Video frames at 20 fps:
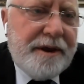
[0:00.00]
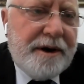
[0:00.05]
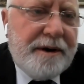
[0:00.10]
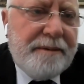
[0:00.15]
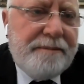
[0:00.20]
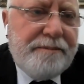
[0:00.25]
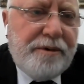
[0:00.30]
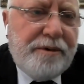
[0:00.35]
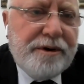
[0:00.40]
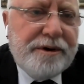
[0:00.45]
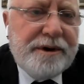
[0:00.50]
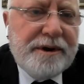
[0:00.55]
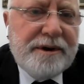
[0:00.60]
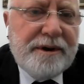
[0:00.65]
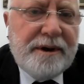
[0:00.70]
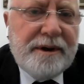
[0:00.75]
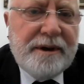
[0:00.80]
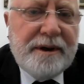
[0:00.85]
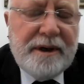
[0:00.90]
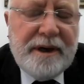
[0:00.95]
another
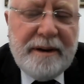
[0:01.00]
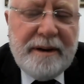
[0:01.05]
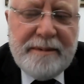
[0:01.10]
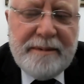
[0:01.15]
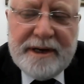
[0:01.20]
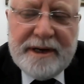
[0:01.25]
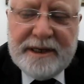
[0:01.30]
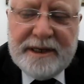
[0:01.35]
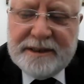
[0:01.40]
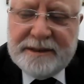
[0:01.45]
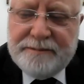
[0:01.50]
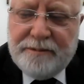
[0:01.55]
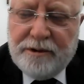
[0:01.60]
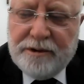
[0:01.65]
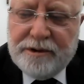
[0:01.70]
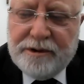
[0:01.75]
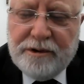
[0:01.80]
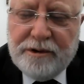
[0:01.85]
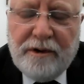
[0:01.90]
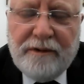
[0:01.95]
political Lebanese
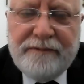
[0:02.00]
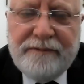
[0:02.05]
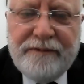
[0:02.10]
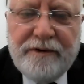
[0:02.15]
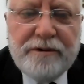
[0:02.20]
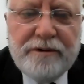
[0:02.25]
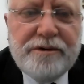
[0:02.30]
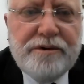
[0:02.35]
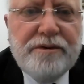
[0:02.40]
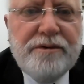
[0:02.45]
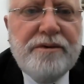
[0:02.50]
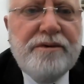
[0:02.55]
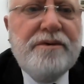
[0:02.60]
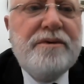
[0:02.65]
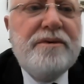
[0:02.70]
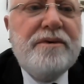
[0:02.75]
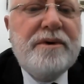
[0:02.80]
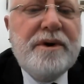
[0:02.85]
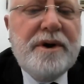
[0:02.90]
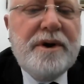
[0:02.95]
political foe to
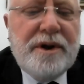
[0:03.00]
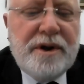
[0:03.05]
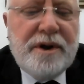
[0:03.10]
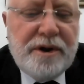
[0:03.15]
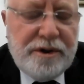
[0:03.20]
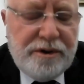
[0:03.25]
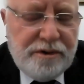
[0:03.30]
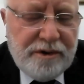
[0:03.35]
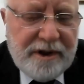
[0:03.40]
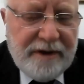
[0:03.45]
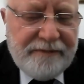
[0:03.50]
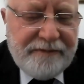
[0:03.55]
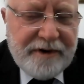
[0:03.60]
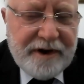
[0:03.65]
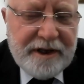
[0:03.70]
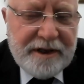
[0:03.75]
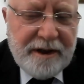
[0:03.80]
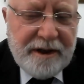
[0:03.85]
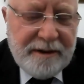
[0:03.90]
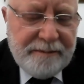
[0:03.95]
the
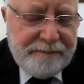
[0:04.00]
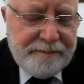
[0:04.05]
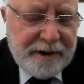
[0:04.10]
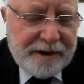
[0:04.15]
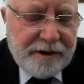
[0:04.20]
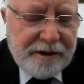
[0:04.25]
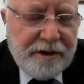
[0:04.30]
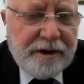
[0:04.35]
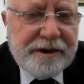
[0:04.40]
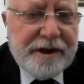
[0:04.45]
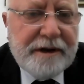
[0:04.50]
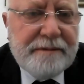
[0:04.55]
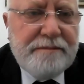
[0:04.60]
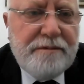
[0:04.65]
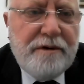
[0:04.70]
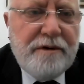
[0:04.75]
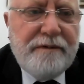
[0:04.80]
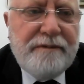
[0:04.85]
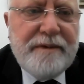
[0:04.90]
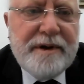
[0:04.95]
Free Patriotic
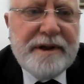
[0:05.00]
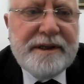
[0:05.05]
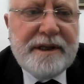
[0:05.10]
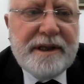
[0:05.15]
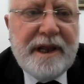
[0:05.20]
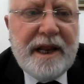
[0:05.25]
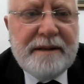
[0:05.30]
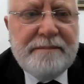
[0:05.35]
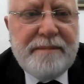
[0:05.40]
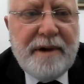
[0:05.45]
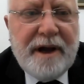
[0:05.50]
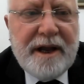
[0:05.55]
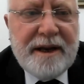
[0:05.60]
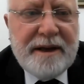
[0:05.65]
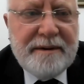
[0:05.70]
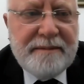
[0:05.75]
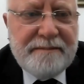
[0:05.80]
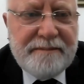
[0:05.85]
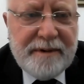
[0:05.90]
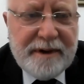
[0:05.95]
Movement led by
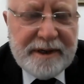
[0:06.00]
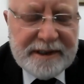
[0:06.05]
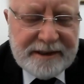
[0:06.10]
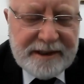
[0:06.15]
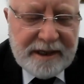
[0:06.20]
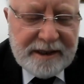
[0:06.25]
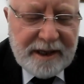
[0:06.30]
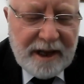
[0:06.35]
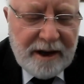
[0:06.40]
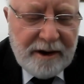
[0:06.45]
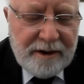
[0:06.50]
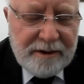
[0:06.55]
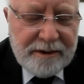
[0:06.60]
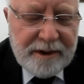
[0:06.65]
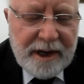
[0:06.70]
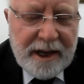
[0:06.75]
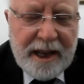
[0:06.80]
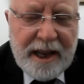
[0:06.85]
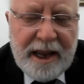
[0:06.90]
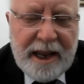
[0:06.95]
President Aoun.
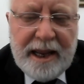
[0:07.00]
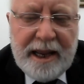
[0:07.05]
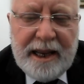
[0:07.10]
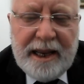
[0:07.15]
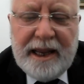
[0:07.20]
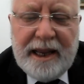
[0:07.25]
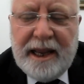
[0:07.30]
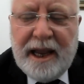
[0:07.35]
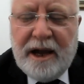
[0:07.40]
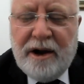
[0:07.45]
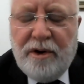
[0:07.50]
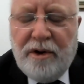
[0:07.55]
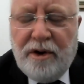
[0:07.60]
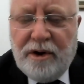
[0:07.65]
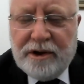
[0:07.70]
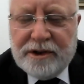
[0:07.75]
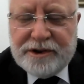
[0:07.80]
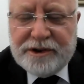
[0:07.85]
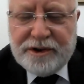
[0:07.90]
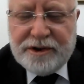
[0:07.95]
He
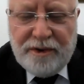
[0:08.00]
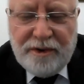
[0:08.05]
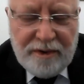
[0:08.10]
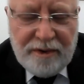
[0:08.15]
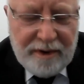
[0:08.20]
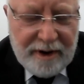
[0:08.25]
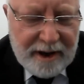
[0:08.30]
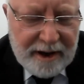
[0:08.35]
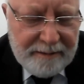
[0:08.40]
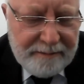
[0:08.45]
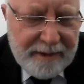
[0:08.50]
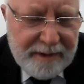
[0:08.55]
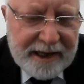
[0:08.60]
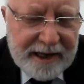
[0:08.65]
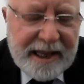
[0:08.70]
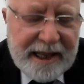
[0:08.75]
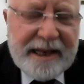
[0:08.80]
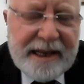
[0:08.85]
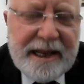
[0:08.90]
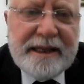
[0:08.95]
also
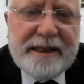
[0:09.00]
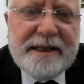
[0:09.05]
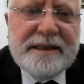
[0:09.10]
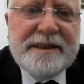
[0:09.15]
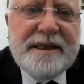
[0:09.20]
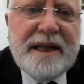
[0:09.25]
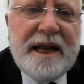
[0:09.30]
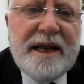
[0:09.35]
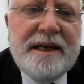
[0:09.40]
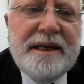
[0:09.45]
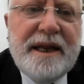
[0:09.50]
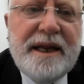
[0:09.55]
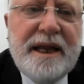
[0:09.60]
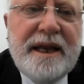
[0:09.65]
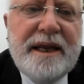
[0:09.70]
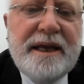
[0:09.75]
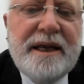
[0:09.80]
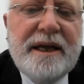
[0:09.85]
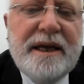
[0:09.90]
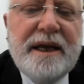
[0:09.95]
made an
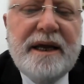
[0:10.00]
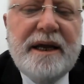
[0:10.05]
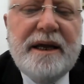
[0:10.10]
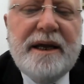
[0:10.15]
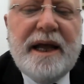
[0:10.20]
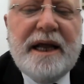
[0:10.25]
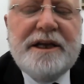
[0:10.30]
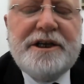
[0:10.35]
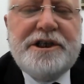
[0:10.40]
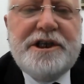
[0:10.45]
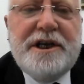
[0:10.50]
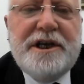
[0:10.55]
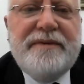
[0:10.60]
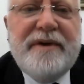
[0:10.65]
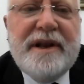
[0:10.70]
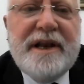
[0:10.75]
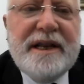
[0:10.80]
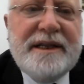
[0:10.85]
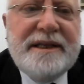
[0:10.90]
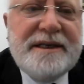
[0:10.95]
understanding, achieved
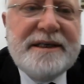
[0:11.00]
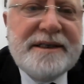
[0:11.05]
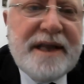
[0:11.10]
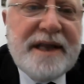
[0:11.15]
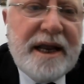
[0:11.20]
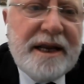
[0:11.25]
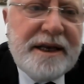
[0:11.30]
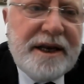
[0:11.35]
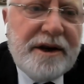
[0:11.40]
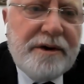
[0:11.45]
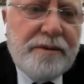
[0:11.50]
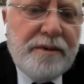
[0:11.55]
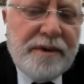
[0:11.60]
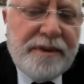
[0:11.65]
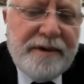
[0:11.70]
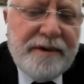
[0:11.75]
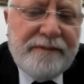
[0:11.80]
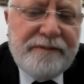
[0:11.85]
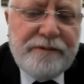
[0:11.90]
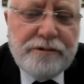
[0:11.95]
an understanding
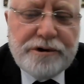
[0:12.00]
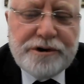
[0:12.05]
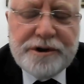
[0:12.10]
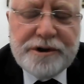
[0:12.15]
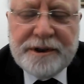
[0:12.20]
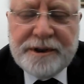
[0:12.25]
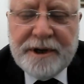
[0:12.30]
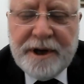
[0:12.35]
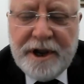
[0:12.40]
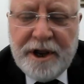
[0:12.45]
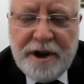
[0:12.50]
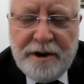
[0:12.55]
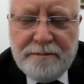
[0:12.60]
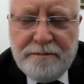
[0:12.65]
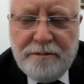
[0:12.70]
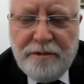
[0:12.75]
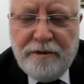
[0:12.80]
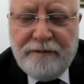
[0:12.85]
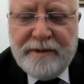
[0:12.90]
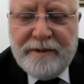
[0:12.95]
with the Future
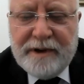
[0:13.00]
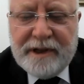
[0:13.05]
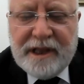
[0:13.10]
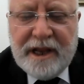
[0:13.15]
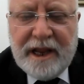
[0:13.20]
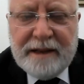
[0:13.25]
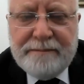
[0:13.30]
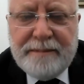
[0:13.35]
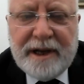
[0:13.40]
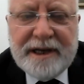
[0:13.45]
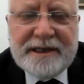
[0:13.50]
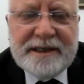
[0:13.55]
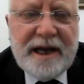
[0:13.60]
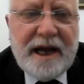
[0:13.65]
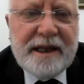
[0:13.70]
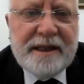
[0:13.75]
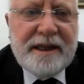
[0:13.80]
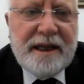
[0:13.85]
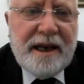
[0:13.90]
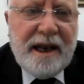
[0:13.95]
Movement led by
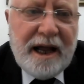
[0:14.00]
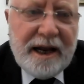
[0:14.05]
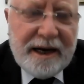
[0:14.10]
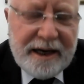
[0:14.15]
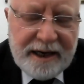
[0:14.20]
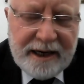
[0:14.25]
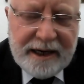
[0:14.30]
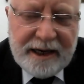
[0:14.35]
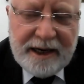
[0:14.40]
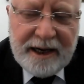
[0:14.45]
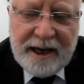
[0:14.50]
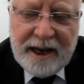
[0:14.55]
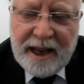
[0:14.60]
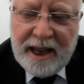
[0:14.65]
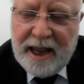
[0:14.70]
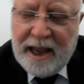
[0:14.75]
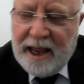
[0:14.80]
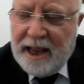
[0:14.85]
Saad al-Hariri.